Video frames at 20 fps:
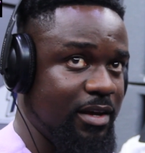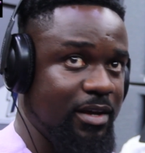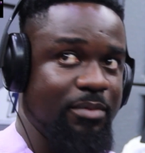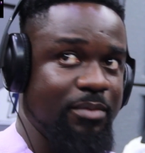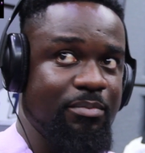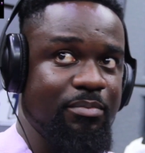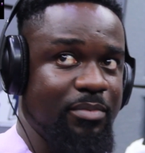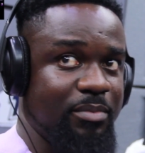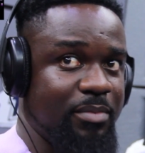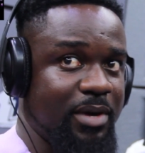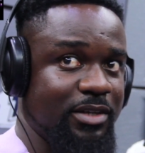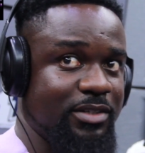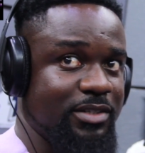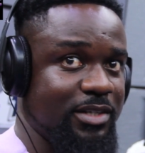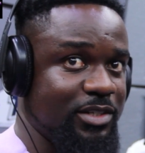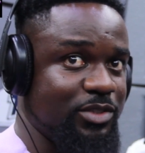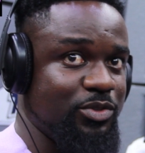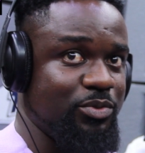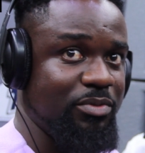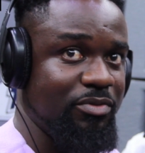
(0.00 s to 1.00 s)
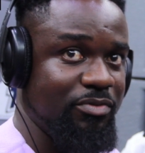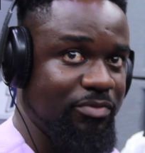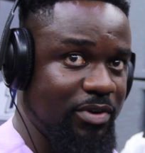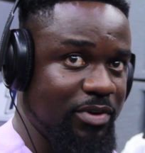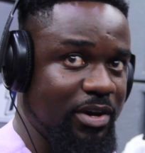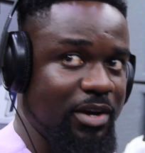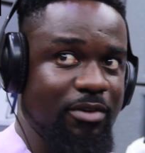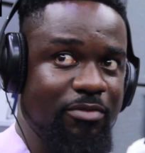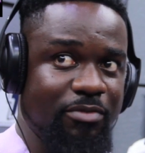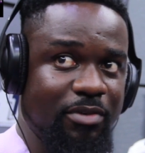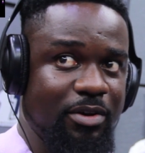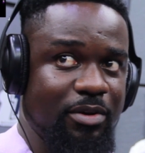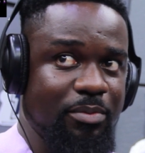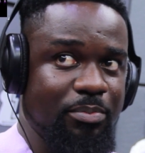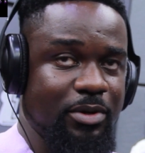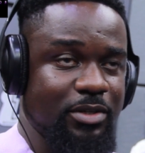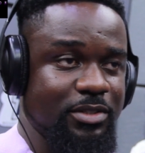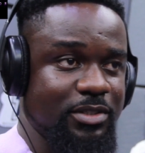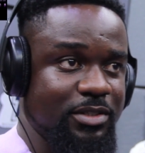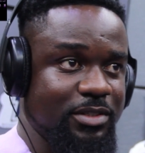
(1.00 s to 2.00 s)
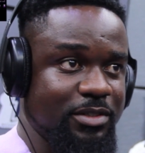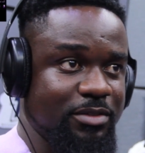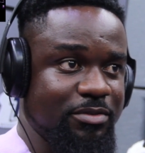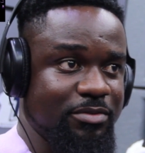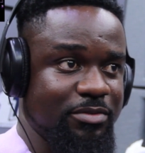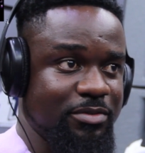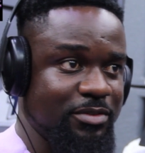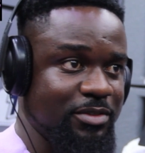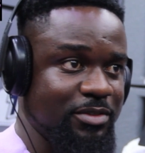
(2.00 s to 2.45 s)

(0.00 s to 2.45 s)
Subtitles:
And my church will be very, very positive.